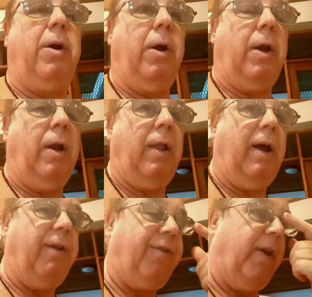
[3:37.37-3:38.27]
you're cooking a
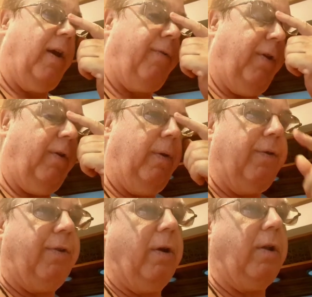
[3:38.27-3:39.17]
lot of stuff,
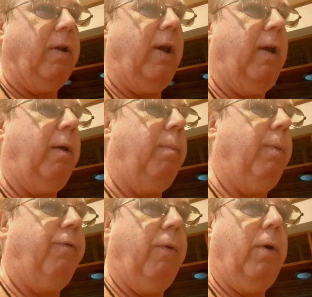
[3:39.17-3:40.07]
you start the day
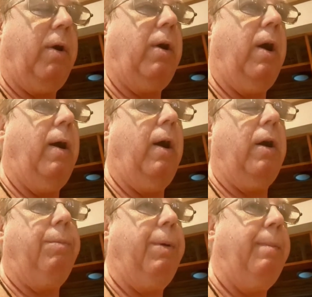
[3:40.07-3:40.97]
before. I'm
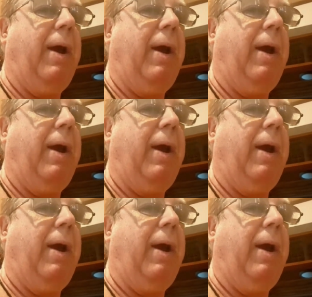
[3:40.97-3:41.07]
going to be